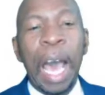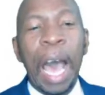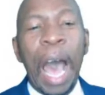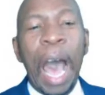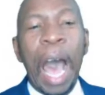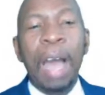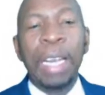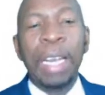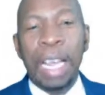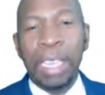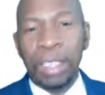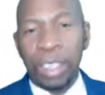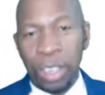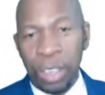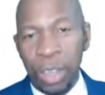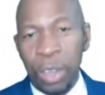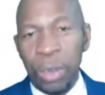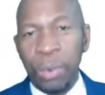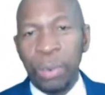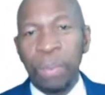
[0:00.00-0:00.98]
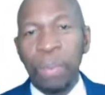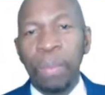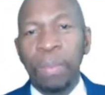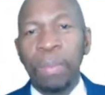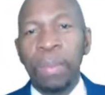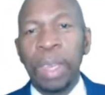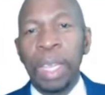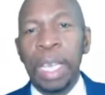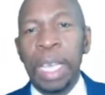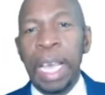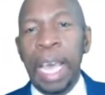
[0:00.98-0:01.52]
I'll answer you.
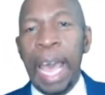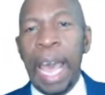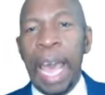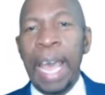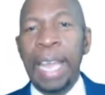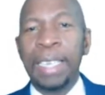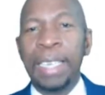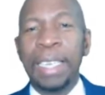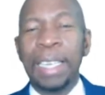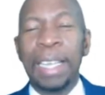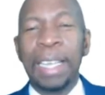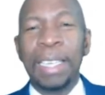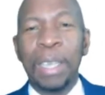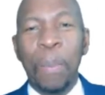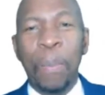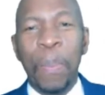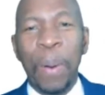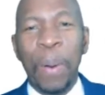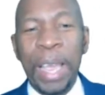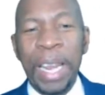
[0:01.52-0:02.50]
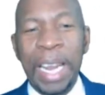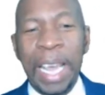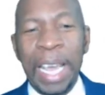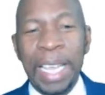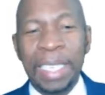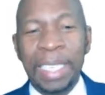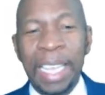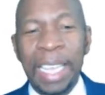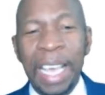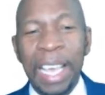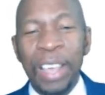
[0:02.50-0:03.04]
And the point
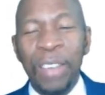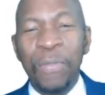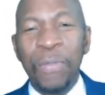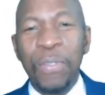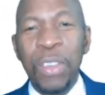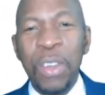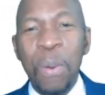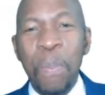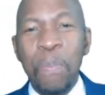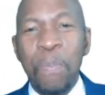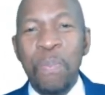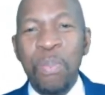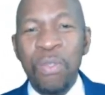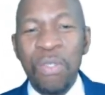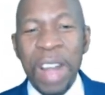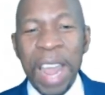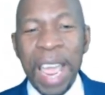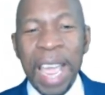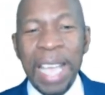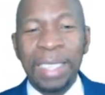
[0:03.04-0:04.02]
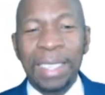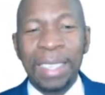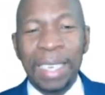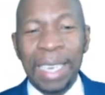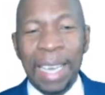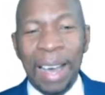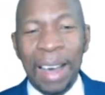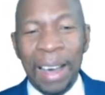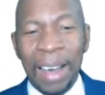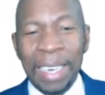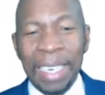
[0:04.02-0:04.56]
is, if you pray to
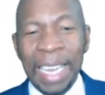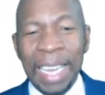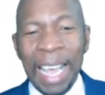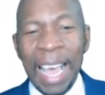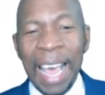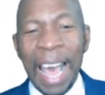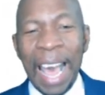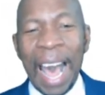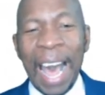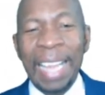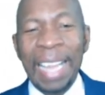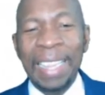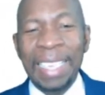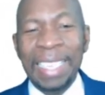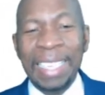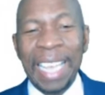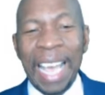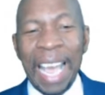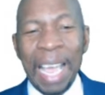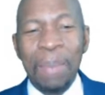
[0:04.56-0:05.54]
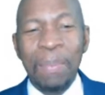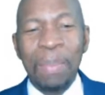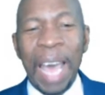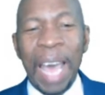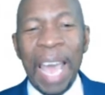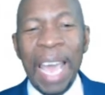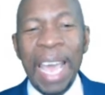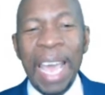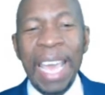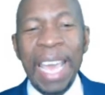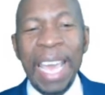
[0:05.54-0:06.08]
God at the time
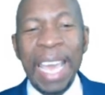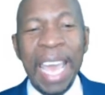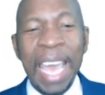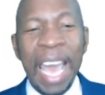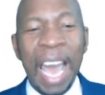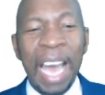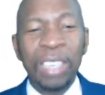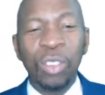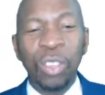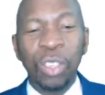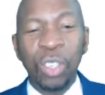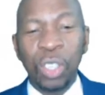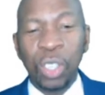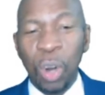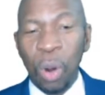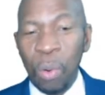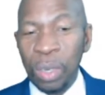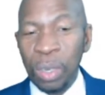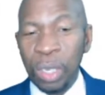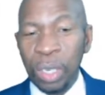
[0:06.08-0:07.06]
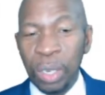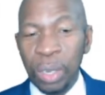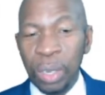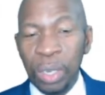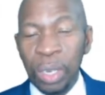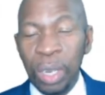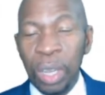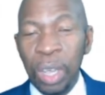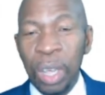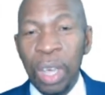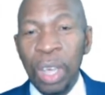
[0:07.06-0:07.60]
that he has
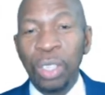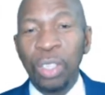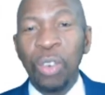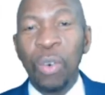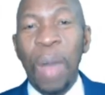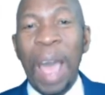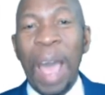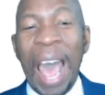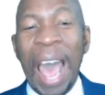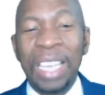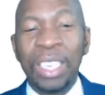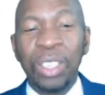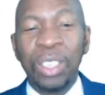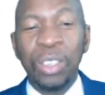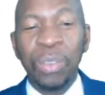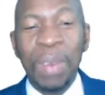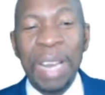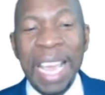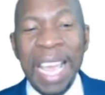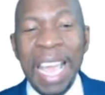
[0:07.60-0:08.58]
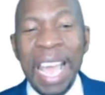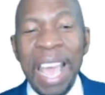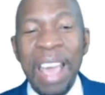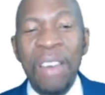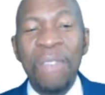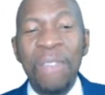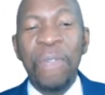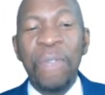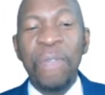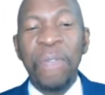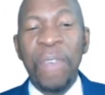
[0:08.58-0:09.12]
chosen to actually
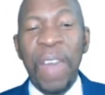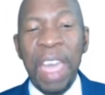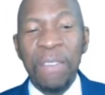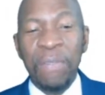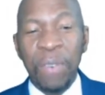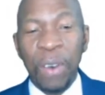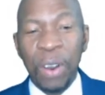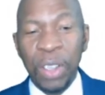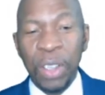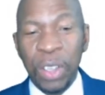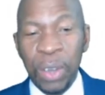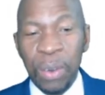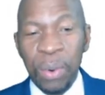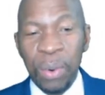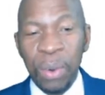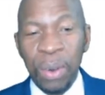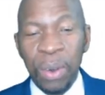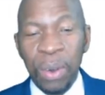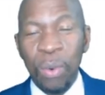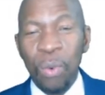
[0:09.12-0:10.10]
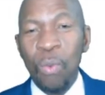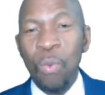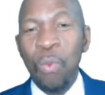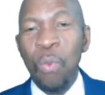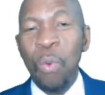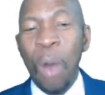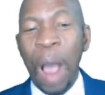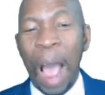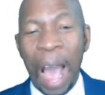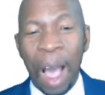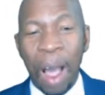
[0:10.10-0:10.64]
favor you,
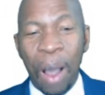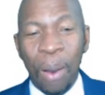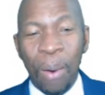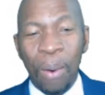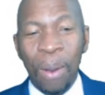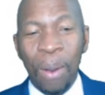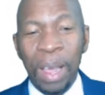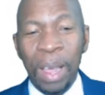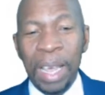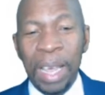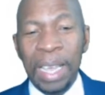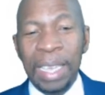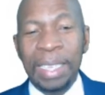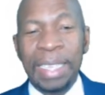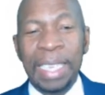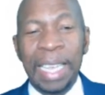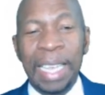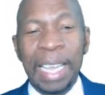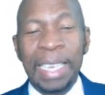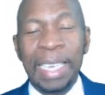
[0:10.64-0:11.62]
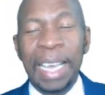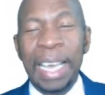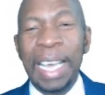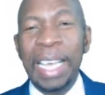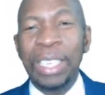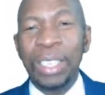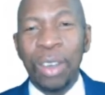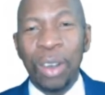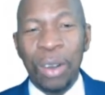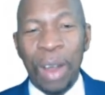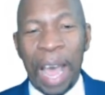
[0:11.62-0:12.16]
wow. He said,
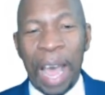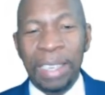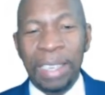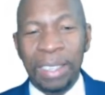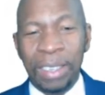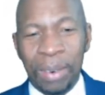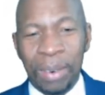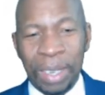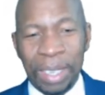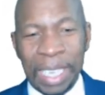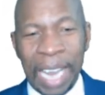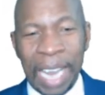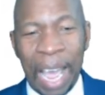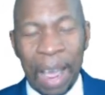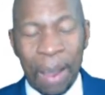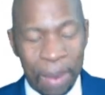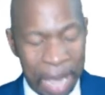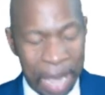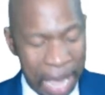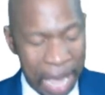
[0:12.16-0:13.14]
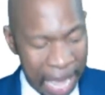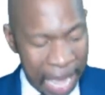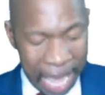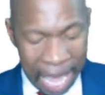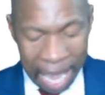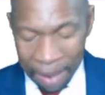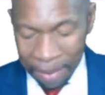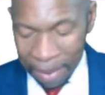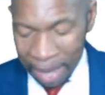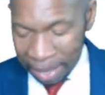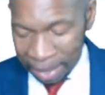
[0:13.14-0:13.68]
he's going to answer us. Now,
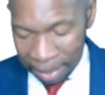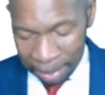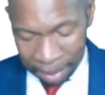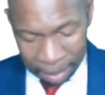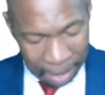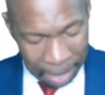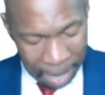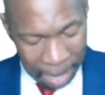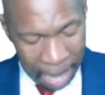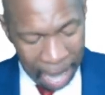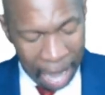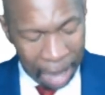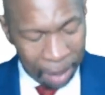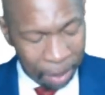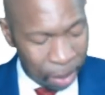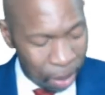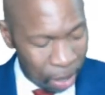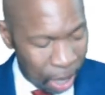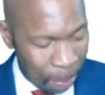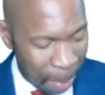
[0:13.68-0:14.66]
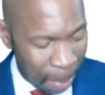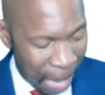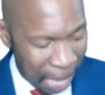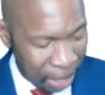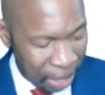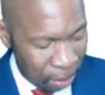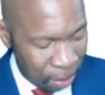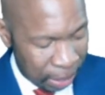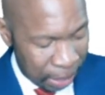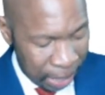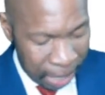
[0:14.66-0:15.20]
here is, I've got in my
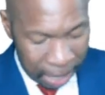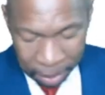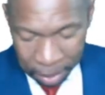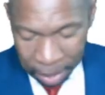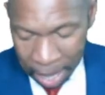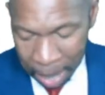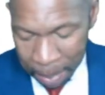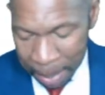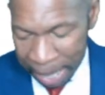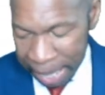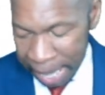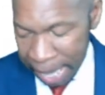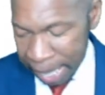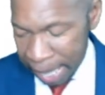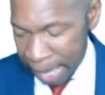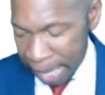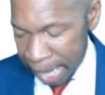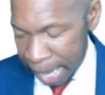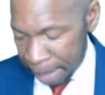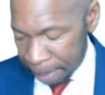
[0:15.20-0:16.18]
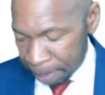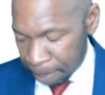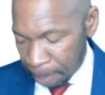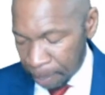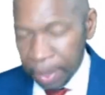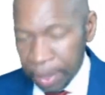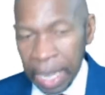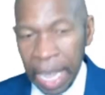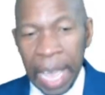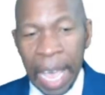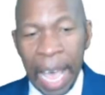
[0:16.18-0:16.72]
notes here, so let me get it here.
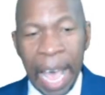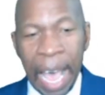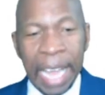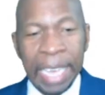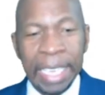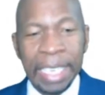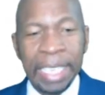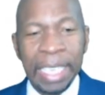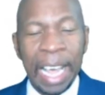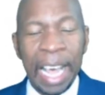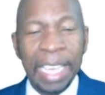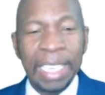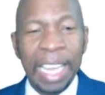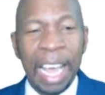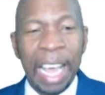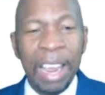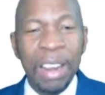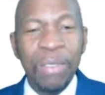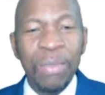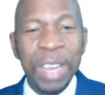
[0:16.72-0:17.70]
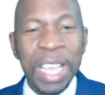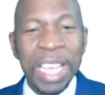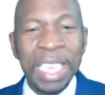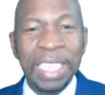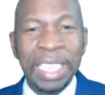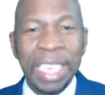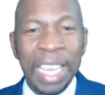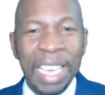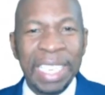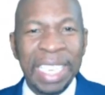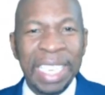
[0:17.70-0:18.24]
And as I
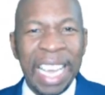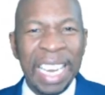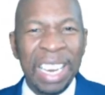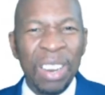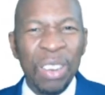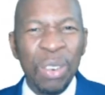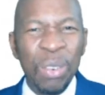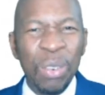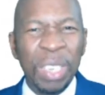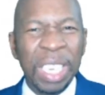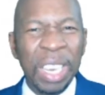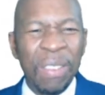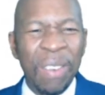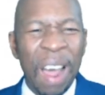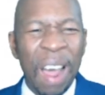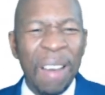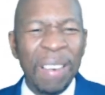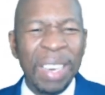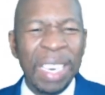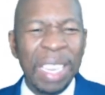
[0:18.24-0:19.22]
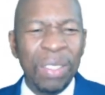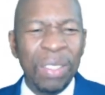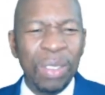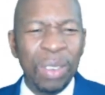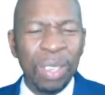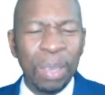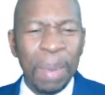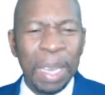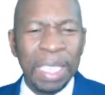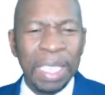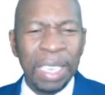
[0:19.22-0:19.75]
researched, kind of looked around and
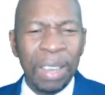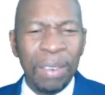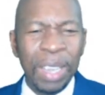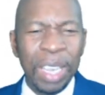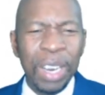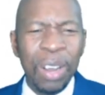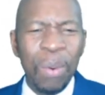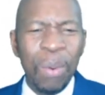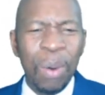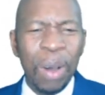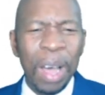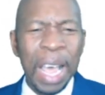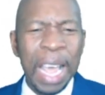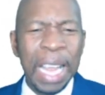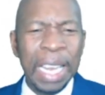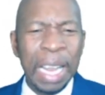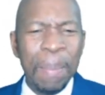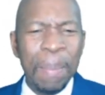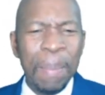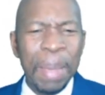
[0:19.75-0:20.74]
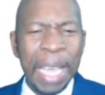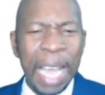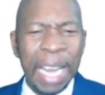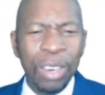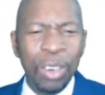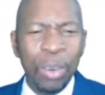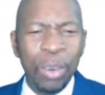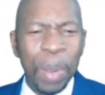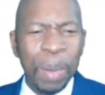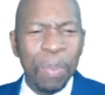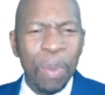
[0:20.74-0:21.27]
thought to myself, you know what? Let me get a
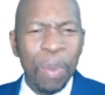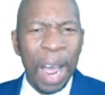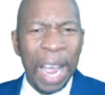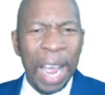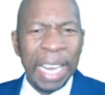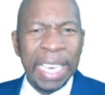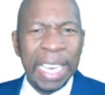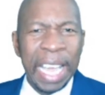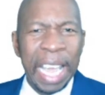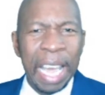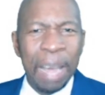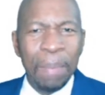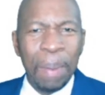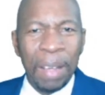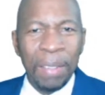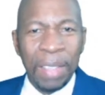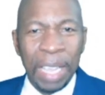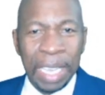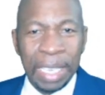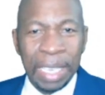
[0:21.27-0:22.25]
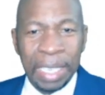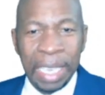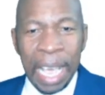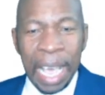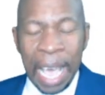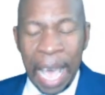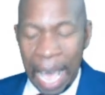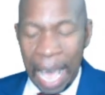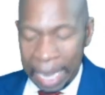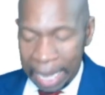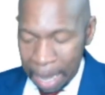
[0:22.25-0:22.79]
little bit idea about this.
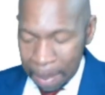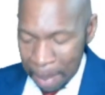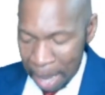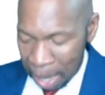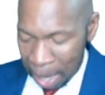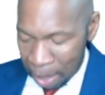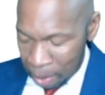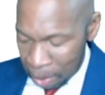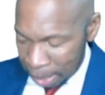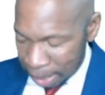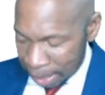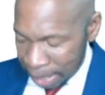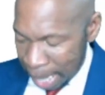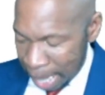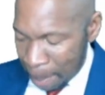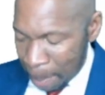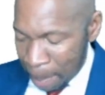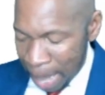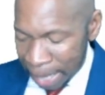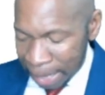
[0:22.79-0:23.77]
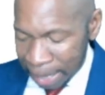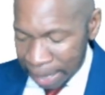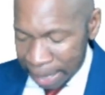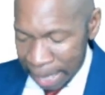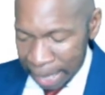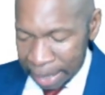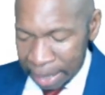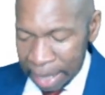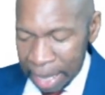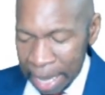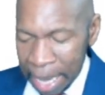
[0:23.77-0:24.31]
I came across a
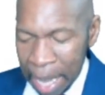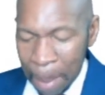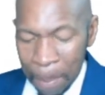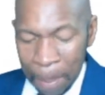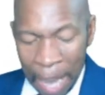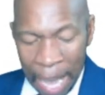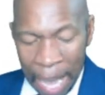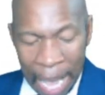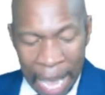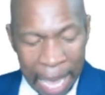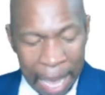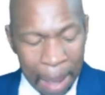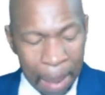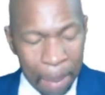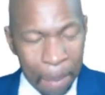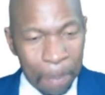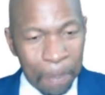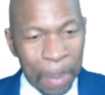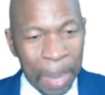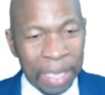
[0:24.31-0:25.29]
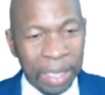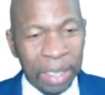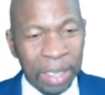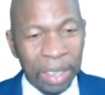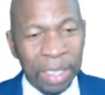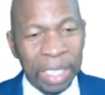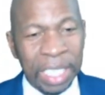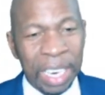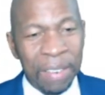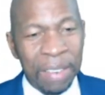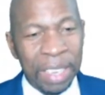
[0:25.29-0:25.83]
message by Pastor
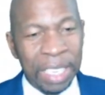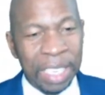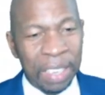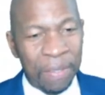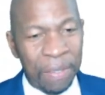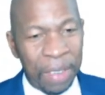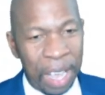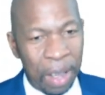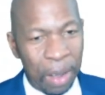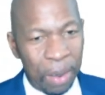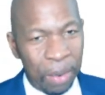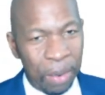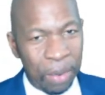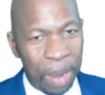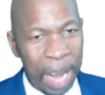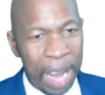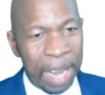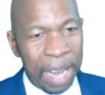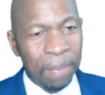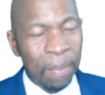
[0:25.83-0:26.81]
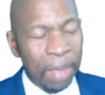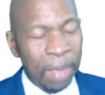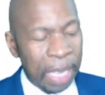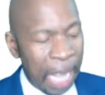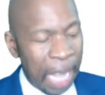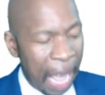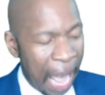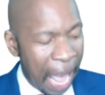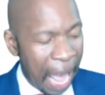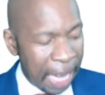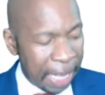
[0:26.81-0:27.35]
Jerry Savelle, right?
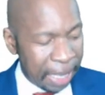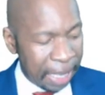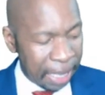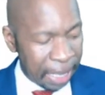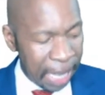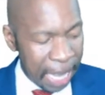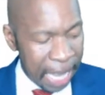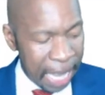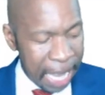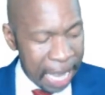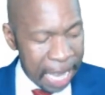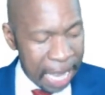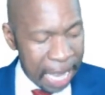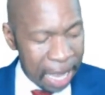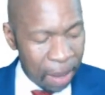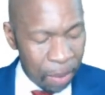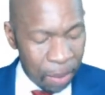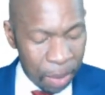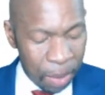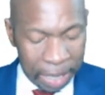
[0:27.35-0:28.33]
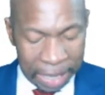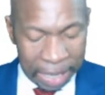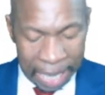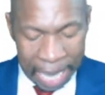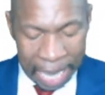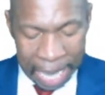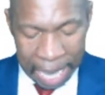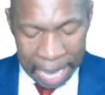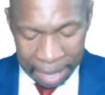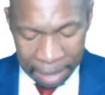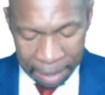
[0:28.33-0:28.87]
And he was
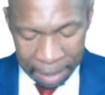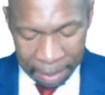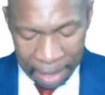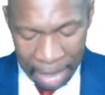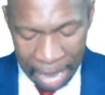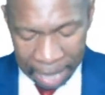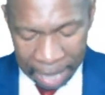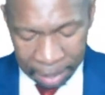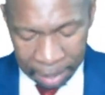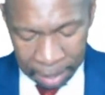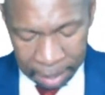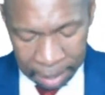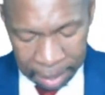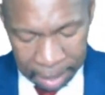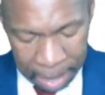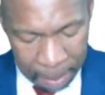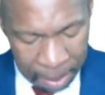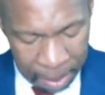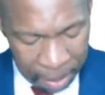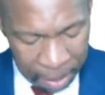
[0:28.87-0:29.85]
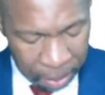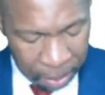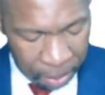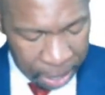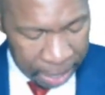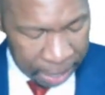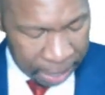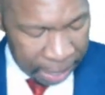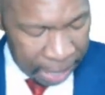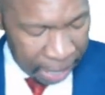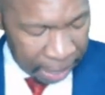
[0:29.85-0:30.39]
saying that, let me read what
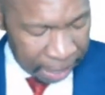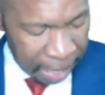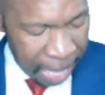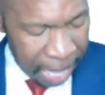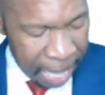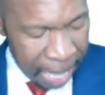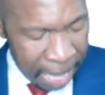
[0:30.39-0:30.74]
he said.